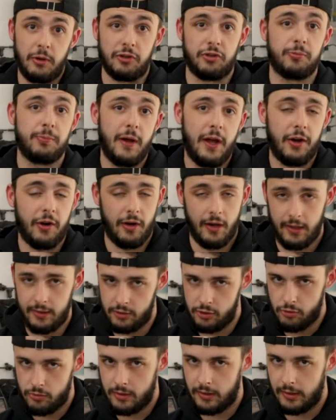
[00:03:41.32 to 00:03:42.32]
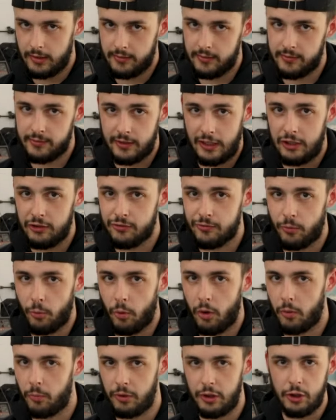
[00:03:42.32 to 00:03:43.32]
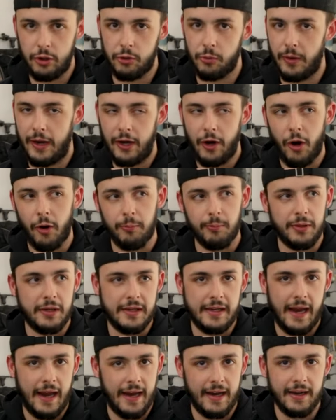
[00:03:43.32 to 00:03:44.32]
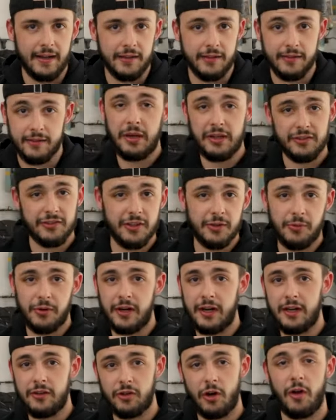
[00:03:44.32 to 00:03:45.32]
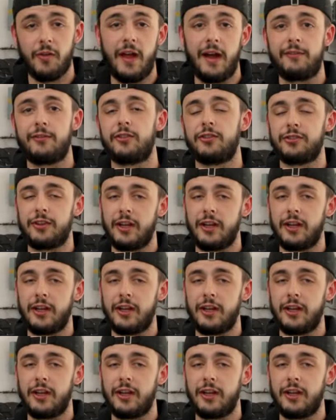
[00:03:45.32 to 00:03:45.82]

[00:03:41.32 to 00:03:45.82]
much better. And you can get to stage 4 where you do ARP heads, piston rings, all that for